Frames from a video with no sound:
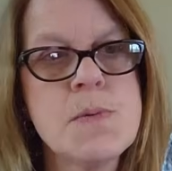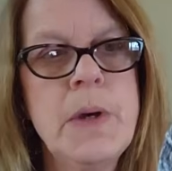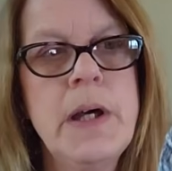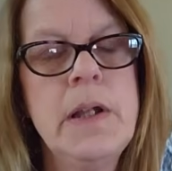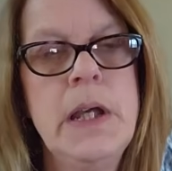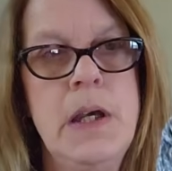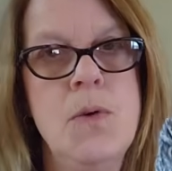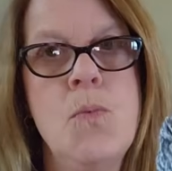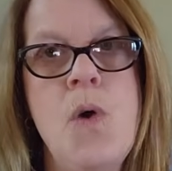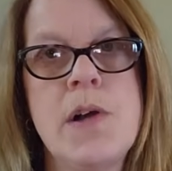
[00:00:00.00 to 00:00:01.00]
well, it
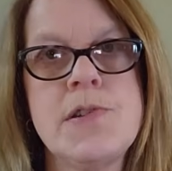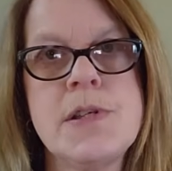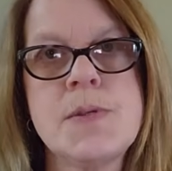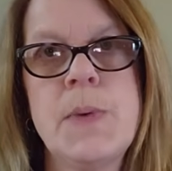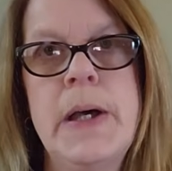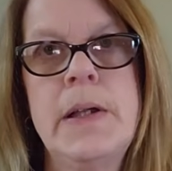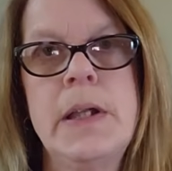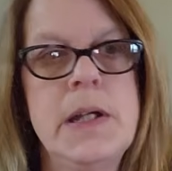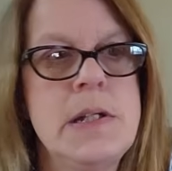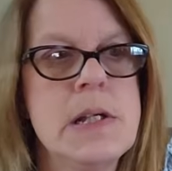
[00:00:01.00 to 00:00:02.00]
washes well,
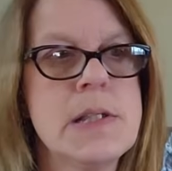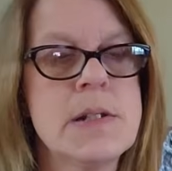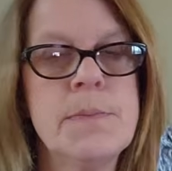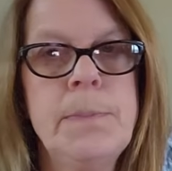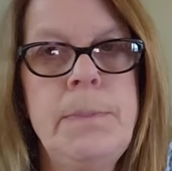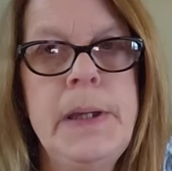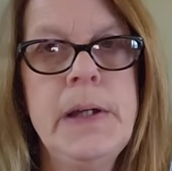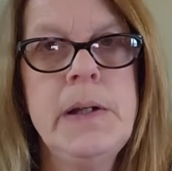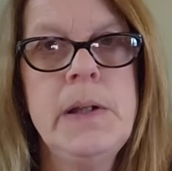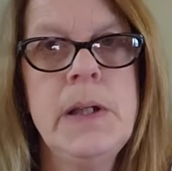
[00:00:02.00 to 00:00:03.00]
it doesn't
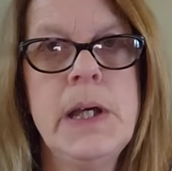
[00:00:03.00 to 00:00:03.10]
pill,